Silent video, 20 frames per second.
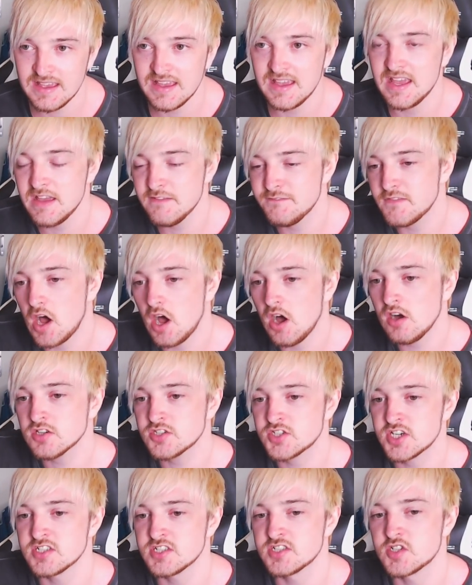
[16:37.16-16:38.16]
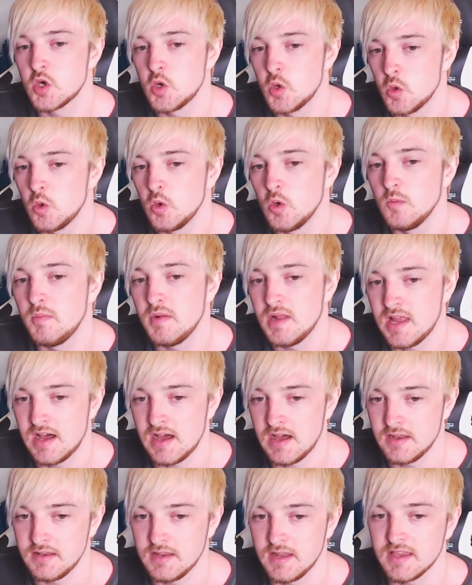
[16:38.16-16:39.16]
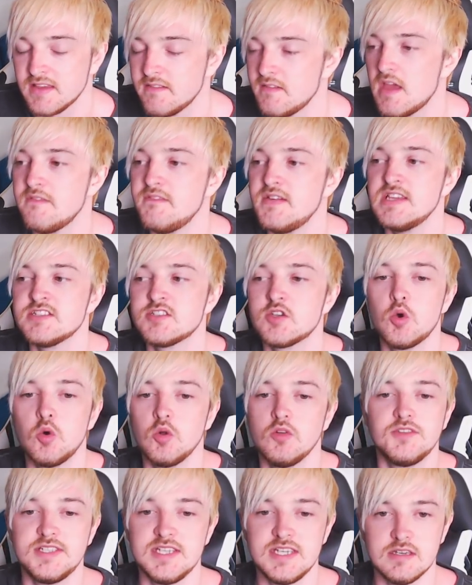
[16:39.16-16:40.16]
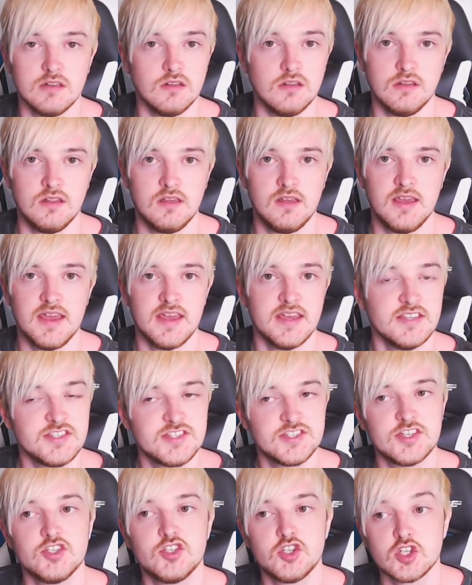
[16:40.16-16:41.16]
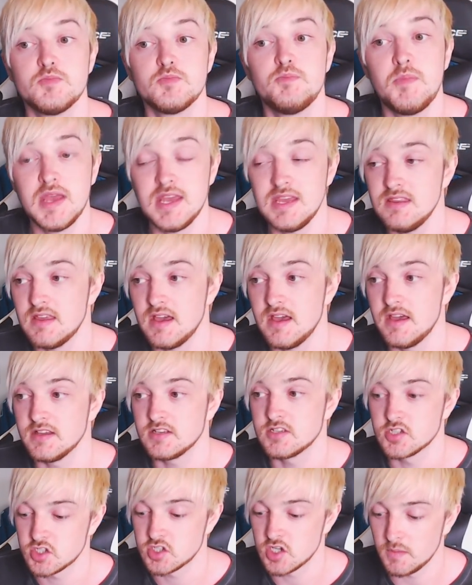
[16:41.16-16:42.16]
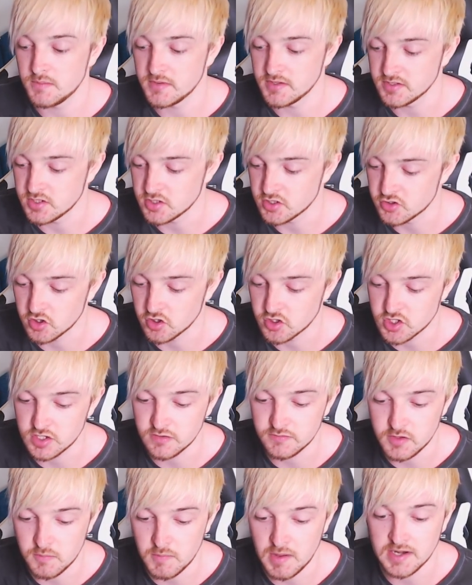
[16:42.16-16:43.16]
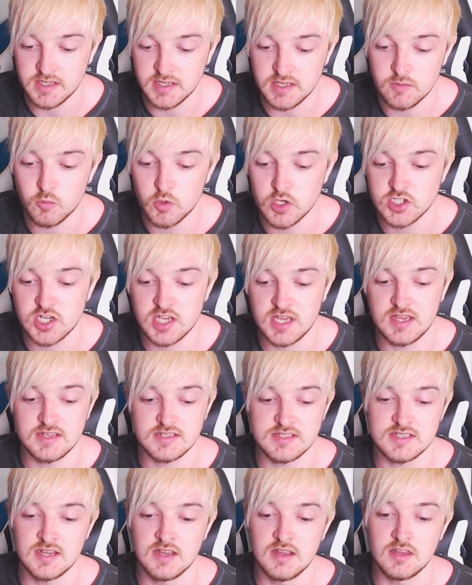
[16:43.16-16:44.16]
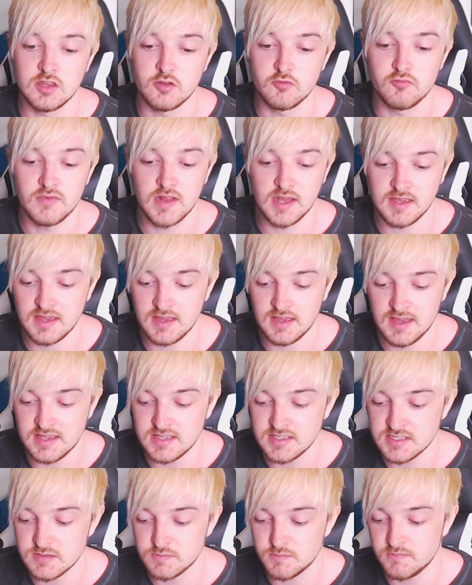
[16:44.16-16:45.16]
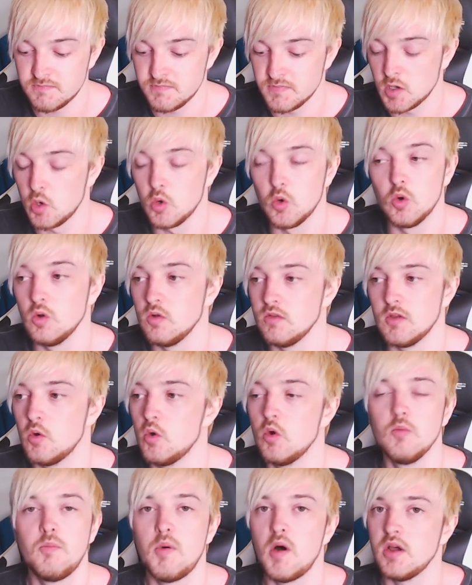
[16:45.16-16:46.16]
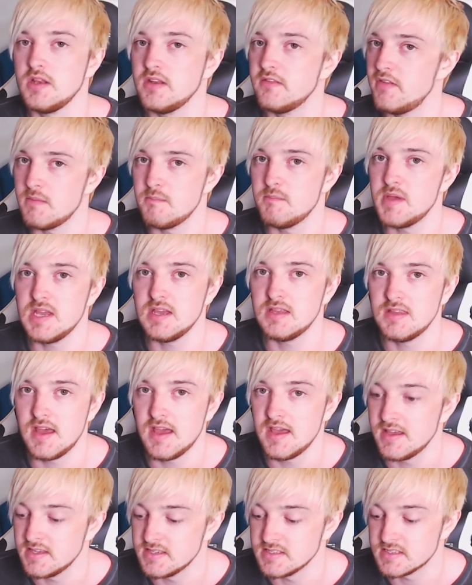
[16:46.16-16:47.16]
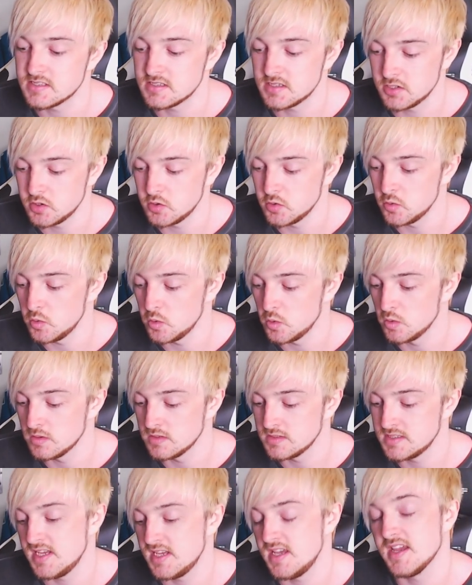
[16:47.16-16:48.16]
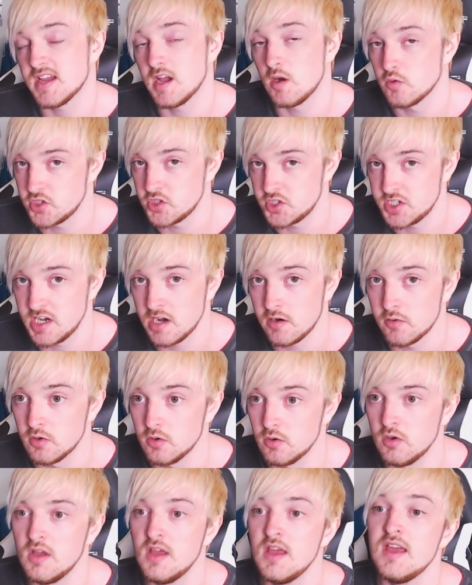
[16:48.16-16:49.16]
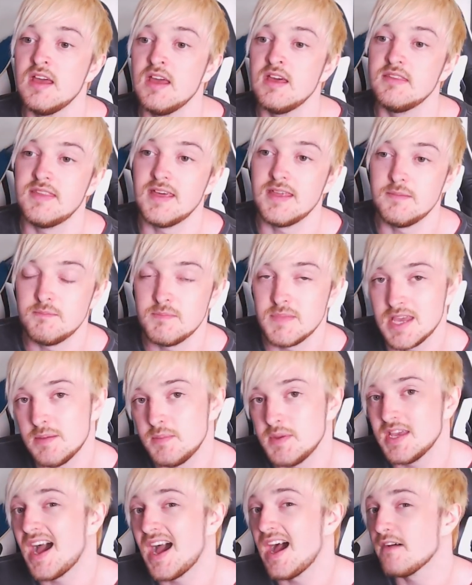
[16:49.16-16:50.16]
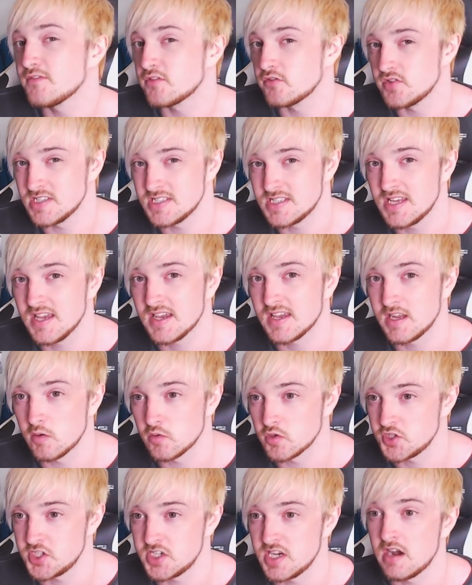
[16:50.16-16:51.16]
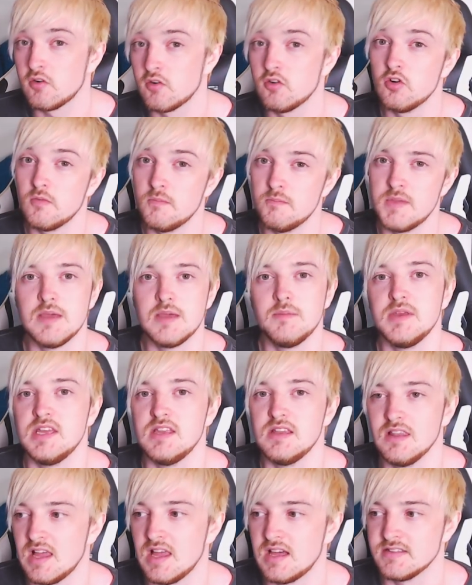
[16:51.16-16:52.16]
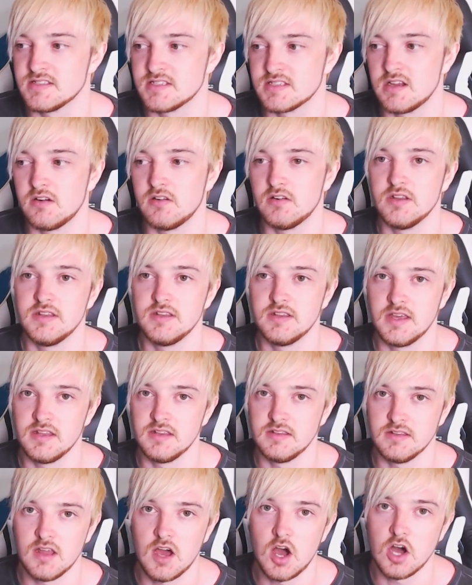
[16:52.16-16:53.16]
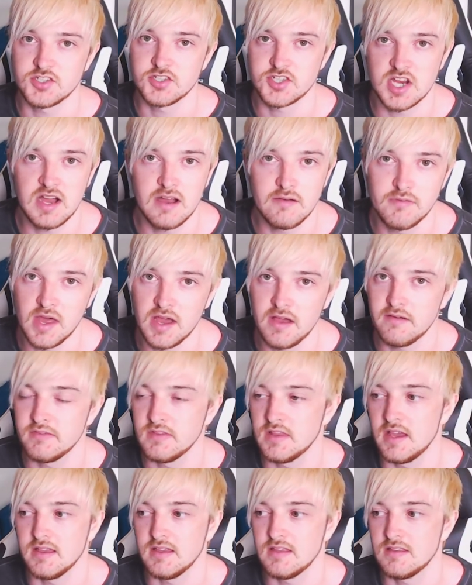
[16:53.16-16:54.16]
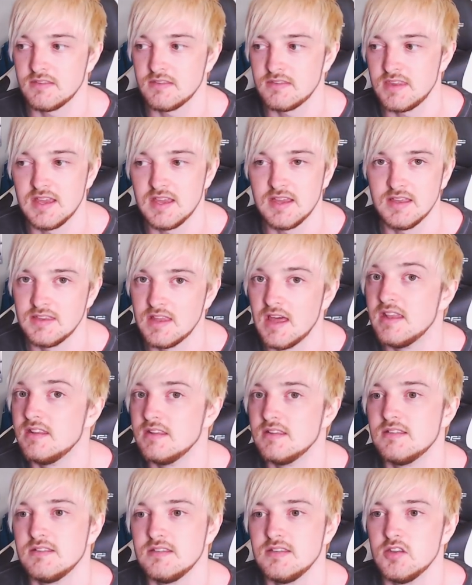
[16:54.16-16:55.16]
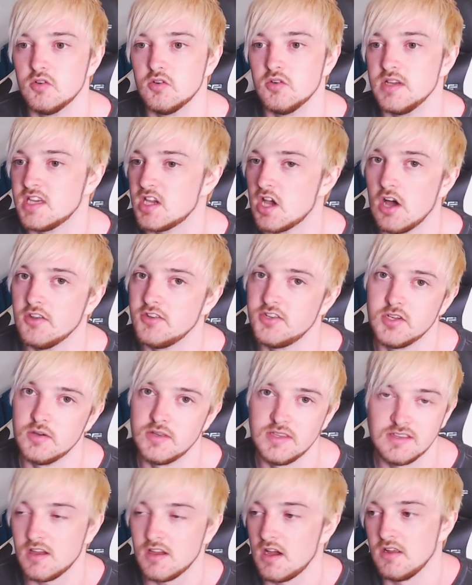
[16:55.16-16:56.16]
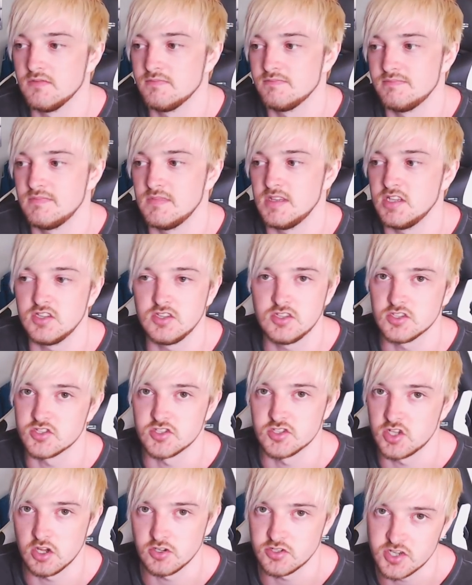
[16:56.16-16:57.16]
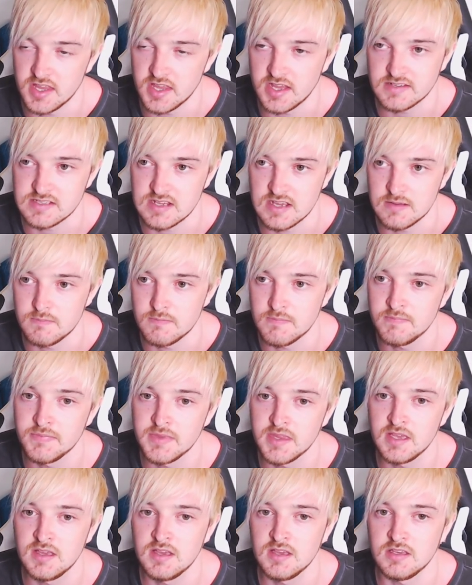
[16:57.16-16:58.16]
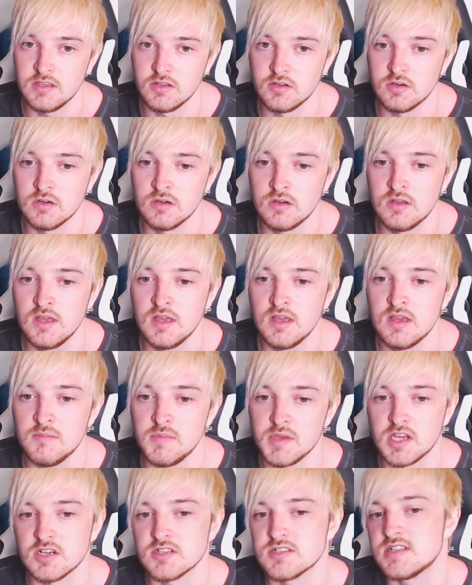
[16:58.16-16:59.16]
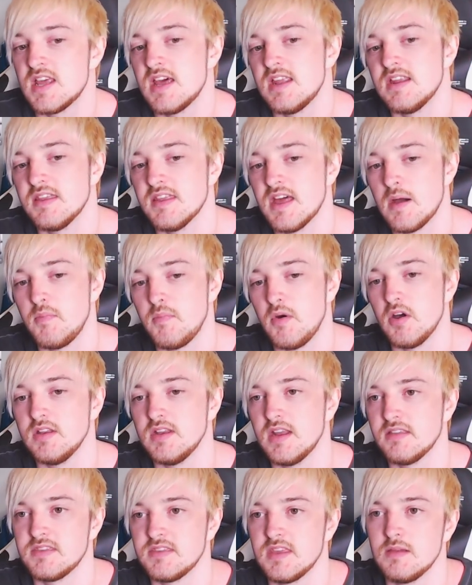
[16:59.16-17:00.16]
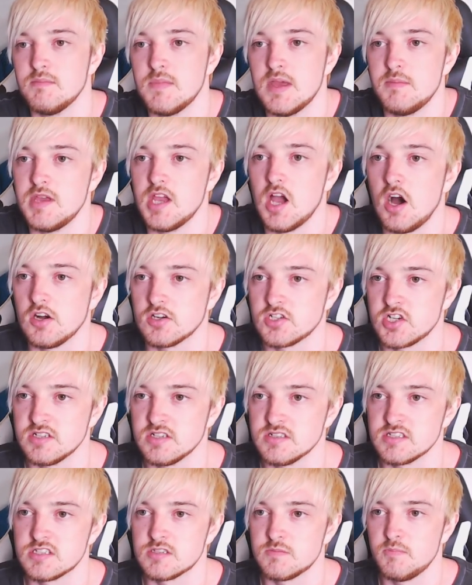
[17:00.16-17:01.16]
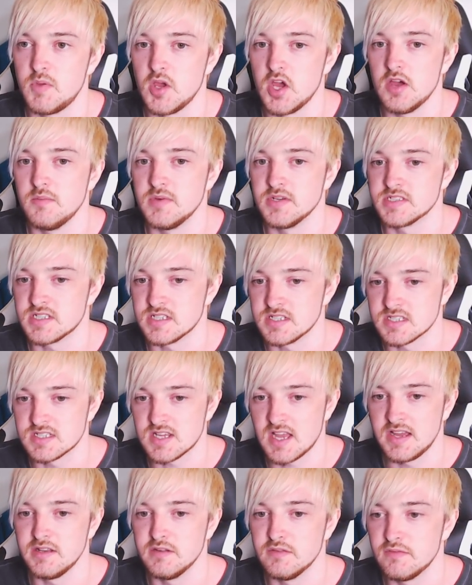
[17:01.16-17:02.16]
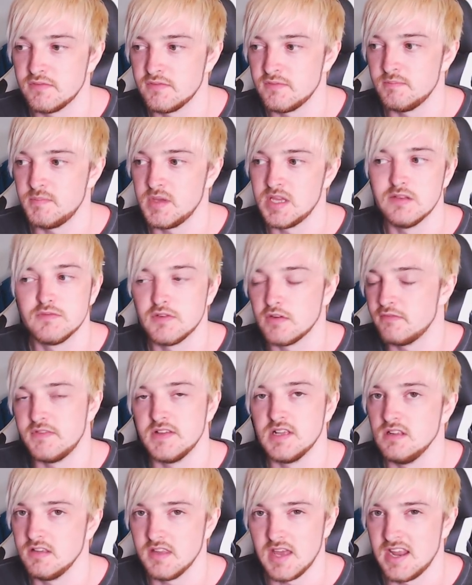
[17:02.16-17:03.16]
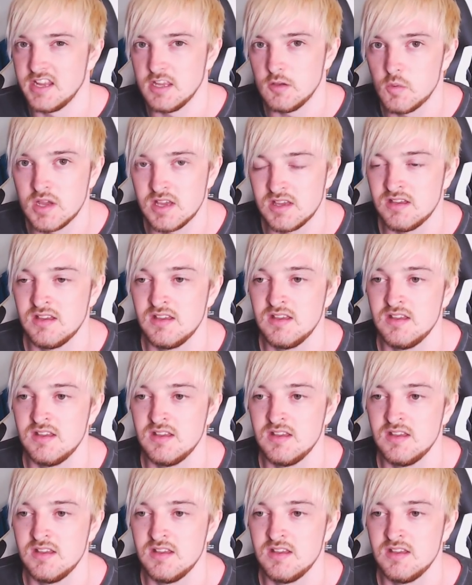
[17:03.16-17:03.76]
if Archer's whole plan, like, if his whole deal is to just be there to stop the destruction of humanity, in which case, the whole point of him being there is to take out Shiro, then maybe after he's taken out Shiro, maybe Lancer and Archer have that, like, thing, and then, you know, he doesn't dodge at that time, you know? Because then at that point, I think maybe Archer's purpose has kind of been fulfilled anyway.